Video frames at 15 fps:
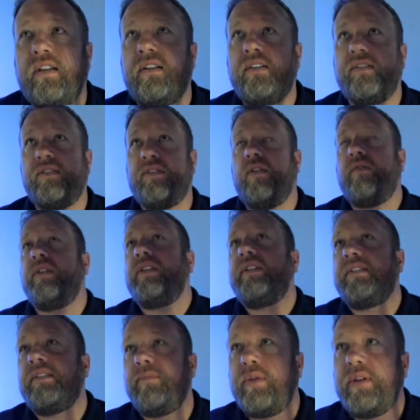and this is overly
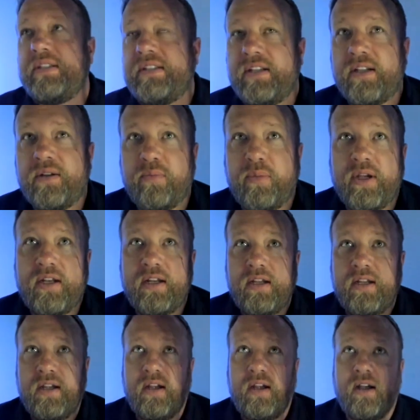simplistic, but,
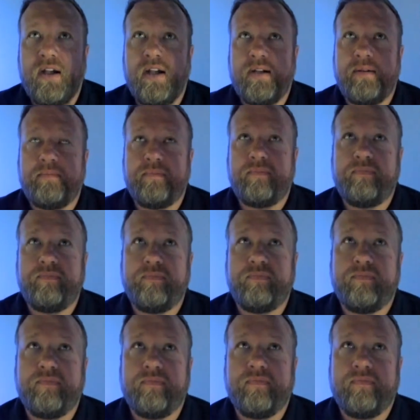um,
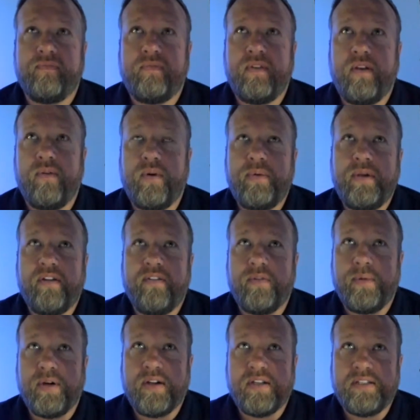you know, what we hear
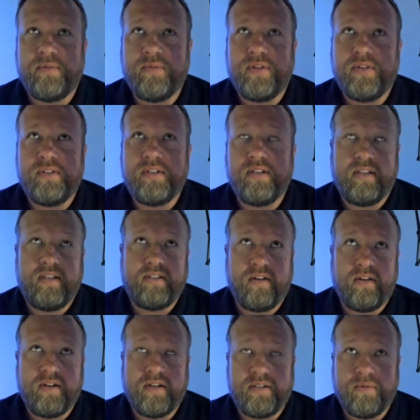from our customers, at least
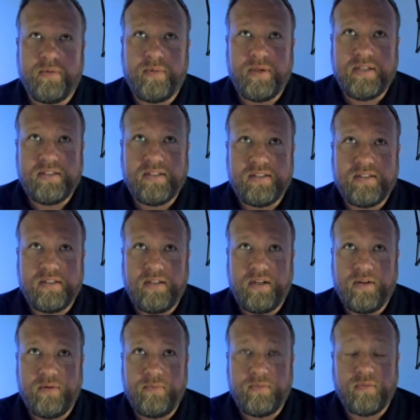our customer base, is, you
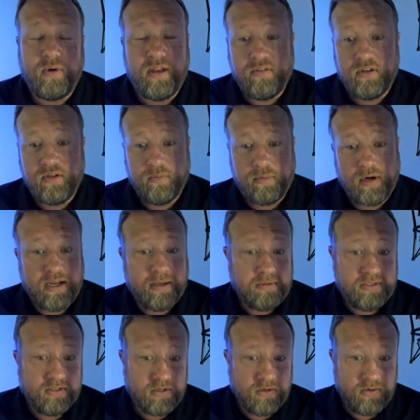know, revenue
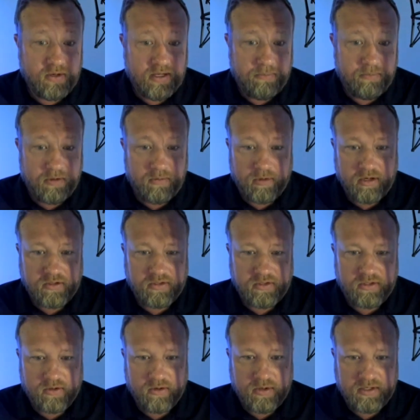perhaps is going up, but
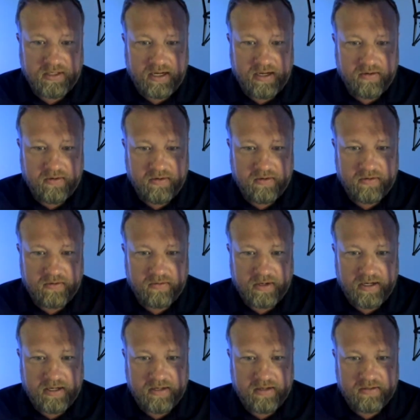margins are going down,
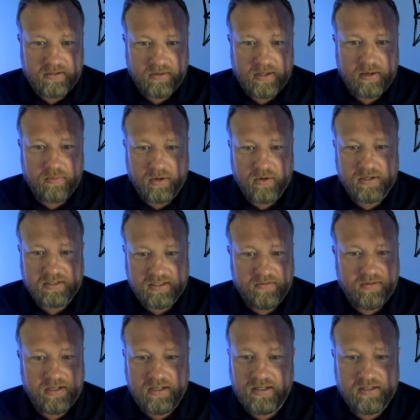right? So that
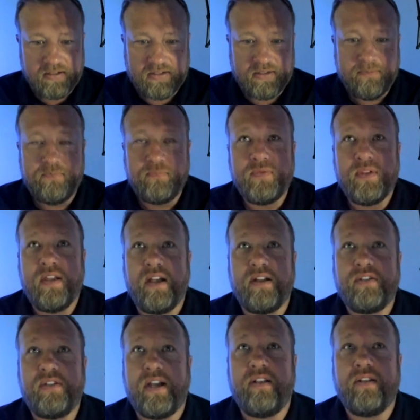productivity is a
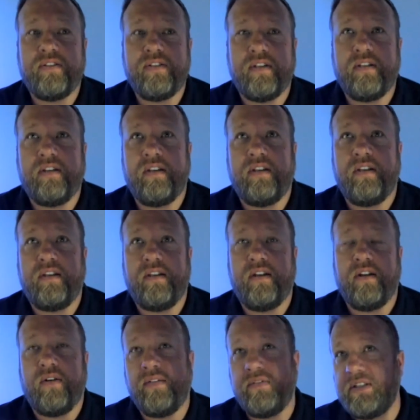challenge. And, and you
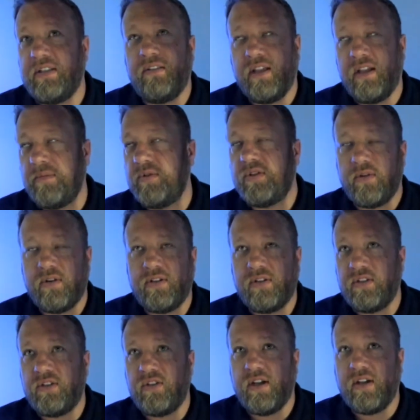know, obviously labor shortage
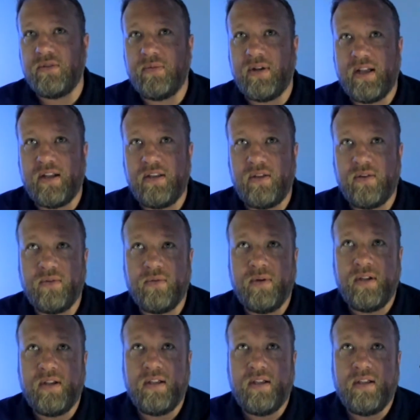is a challenge, but how do you,
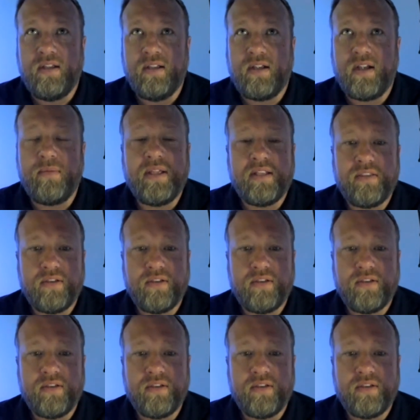I mean, that